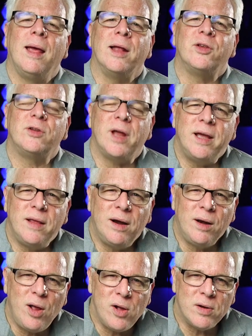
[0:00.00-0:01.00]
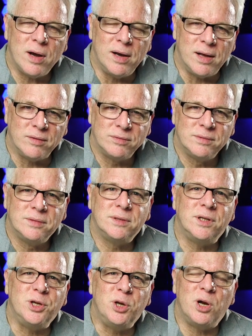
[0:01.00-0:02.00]
and stay there long enough
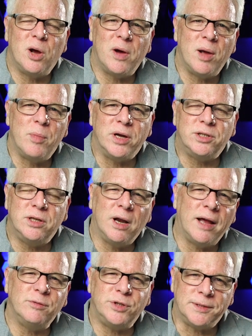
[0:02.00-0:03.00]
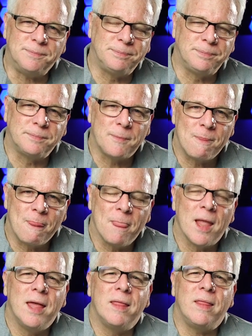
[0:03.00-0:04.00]
till you know how much he loves you.
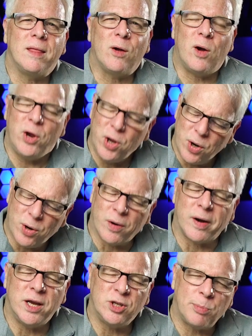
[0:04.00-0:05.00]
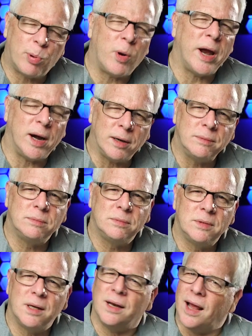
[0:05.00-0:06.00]
The cure is prayer,
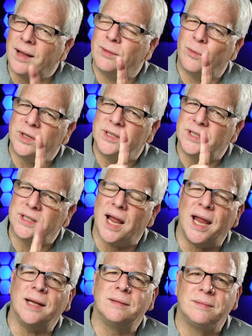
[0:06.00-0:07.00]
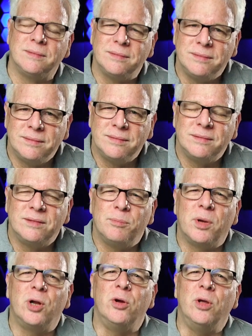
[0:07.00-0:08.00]
not what you say,
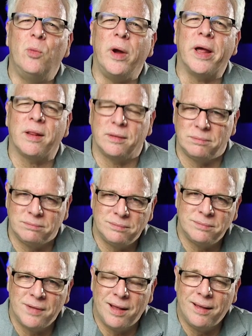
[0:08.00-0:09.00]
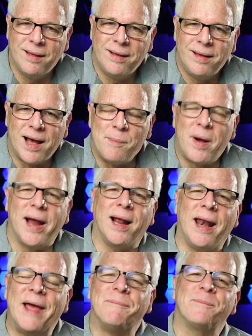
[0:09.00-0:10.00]
but who you with. I'm Mike
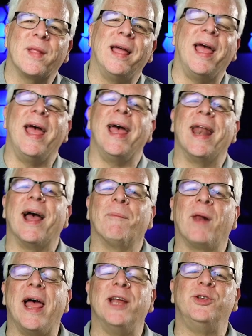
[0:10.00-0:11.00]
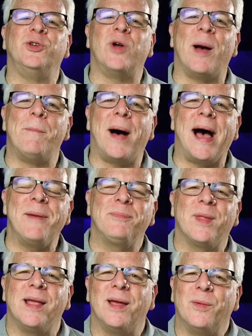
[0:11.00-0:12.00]
Glenn, and I'm glad you dropped by.
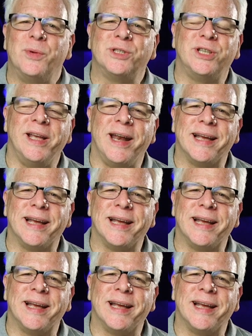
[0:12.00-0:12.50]
We'll see you